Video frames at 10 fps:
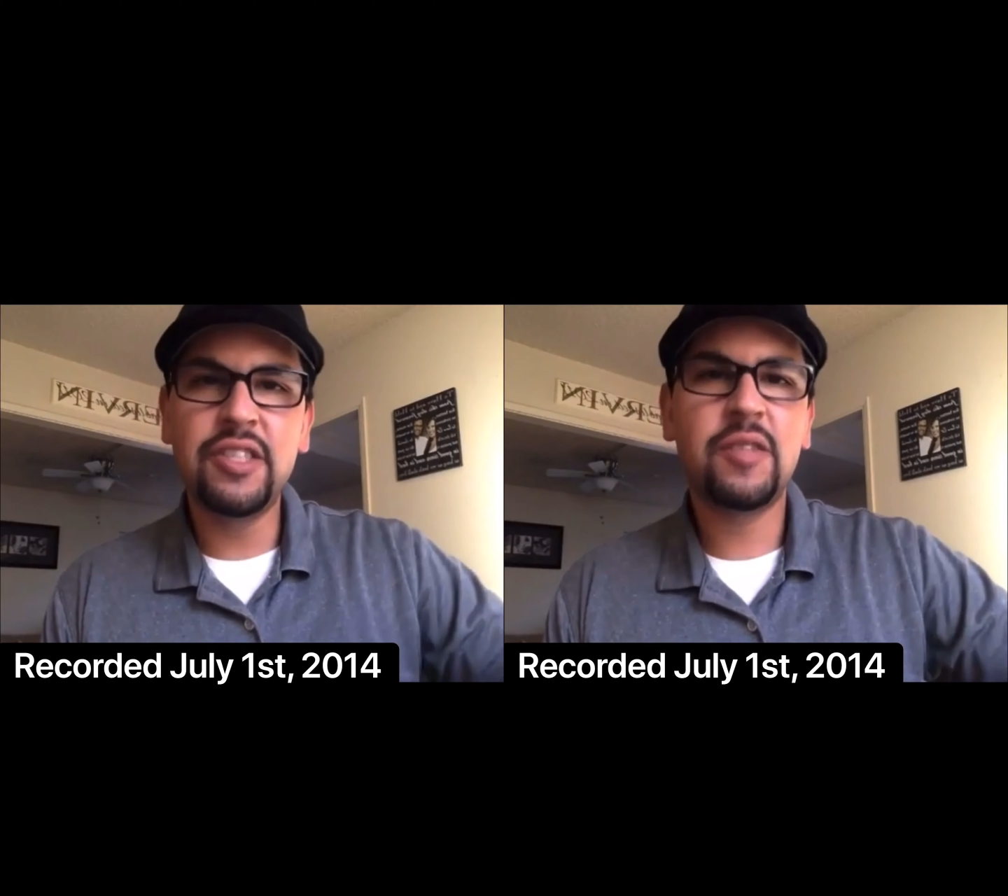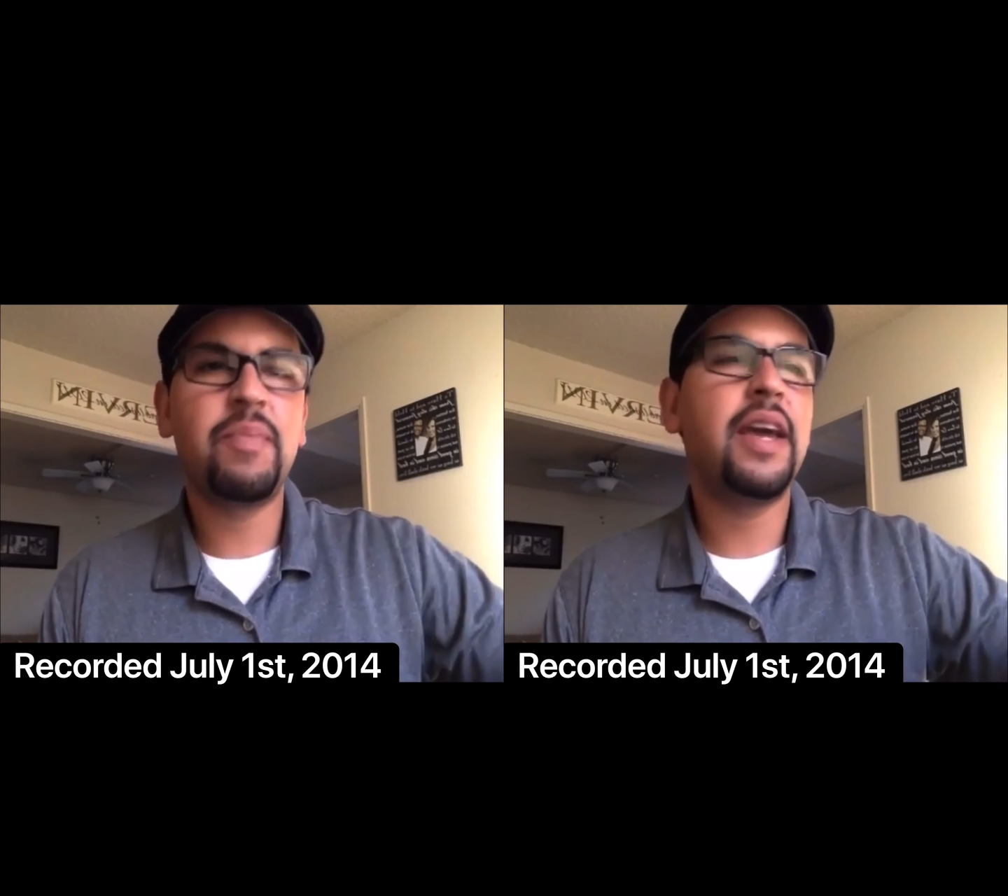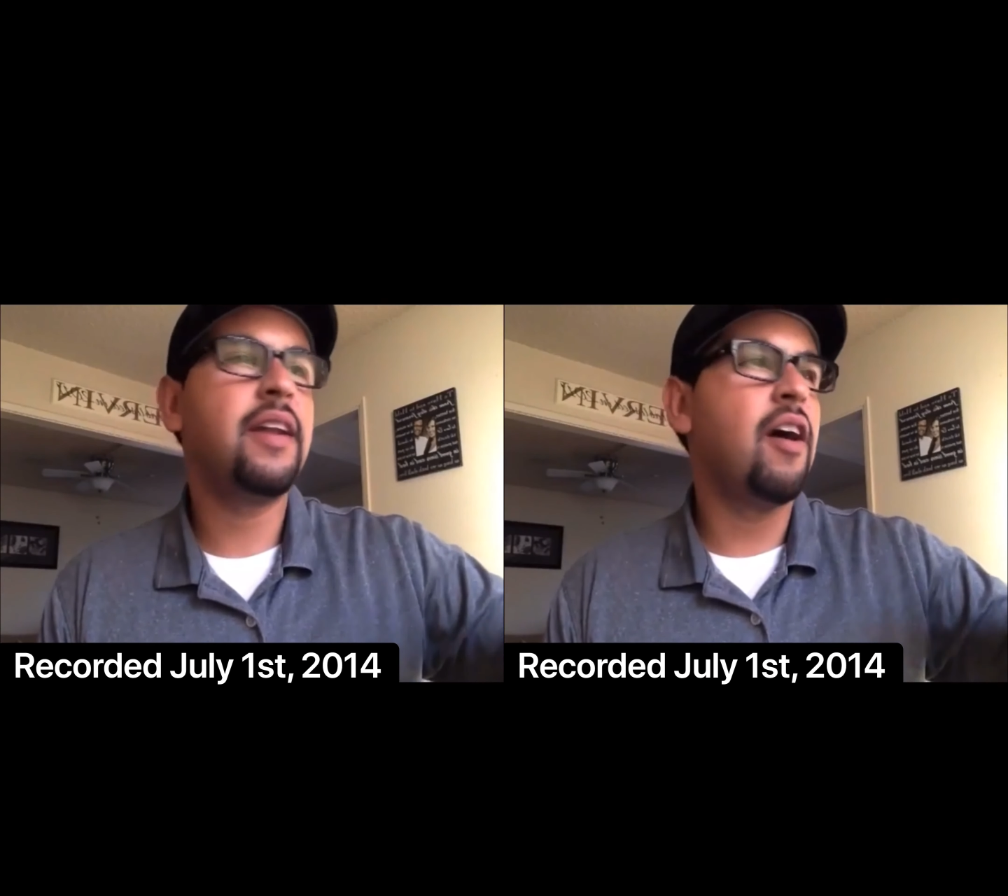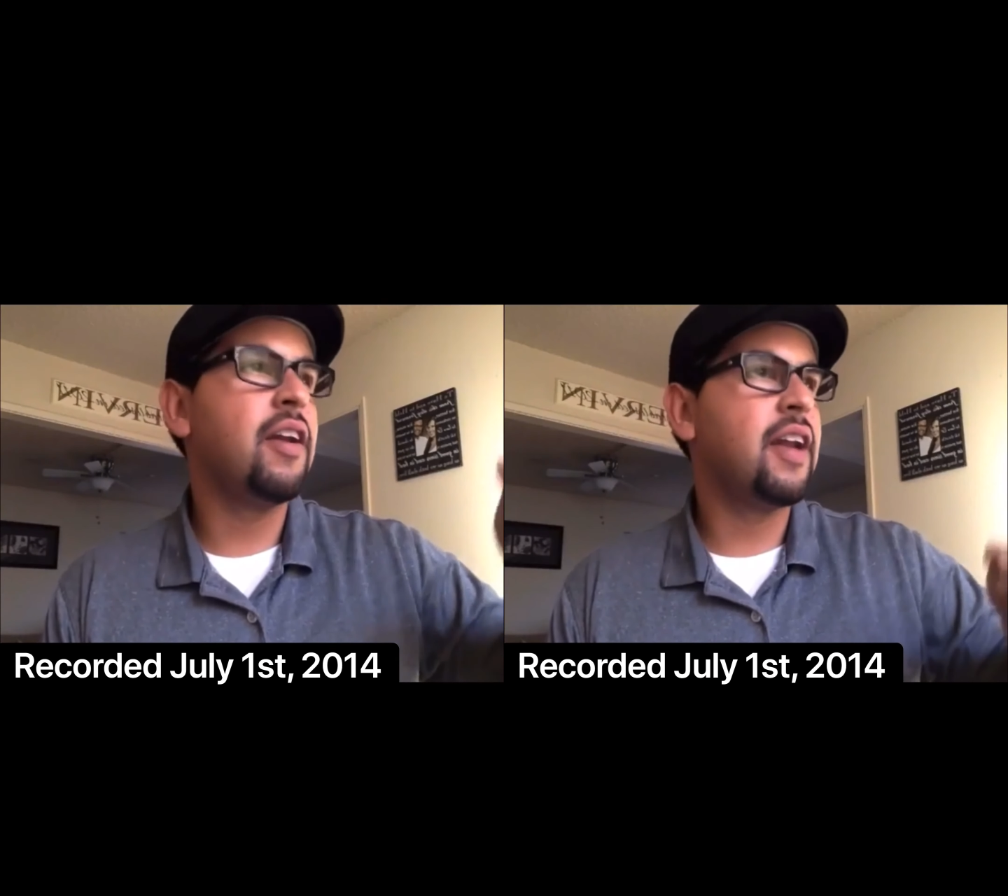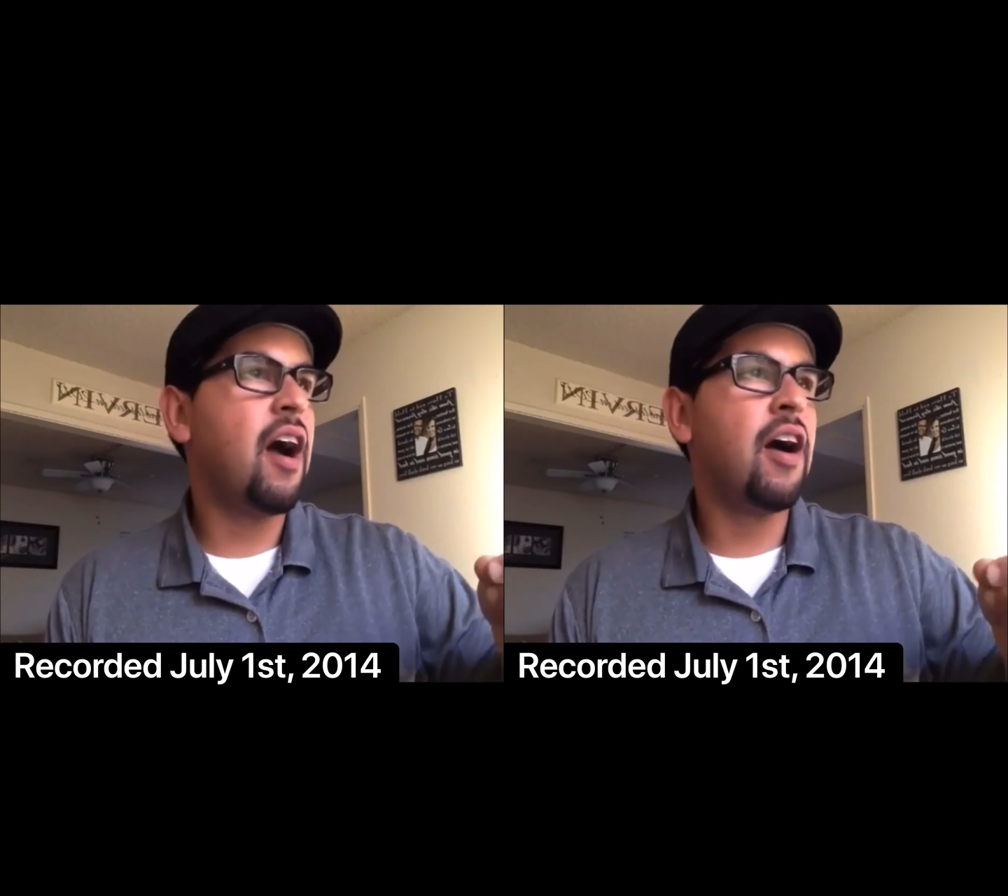spend
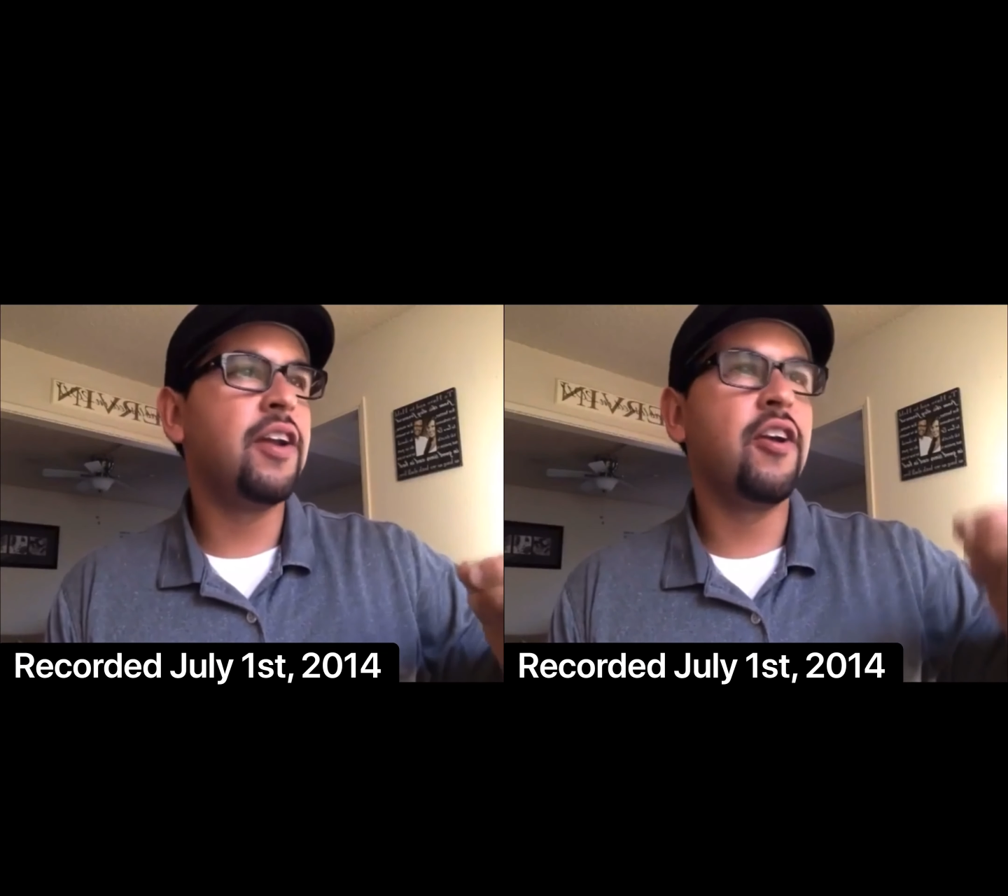on